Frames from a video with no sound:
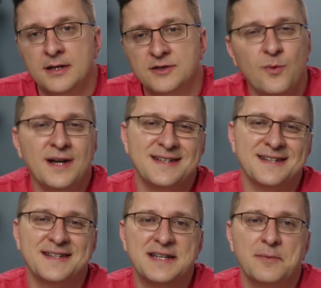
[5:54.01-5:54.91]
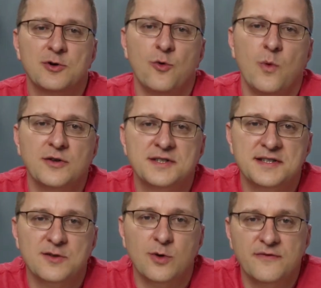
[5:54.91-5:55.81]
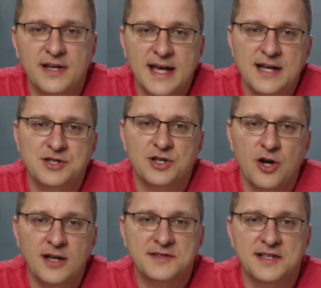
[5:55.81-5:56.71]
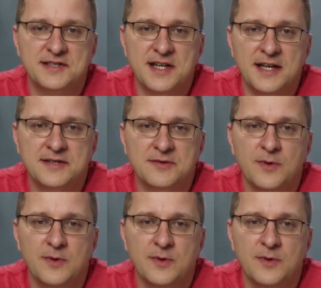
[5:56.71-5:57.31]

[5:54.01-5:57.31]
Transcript: So what does a typical Walt Disney World vacation cost these days?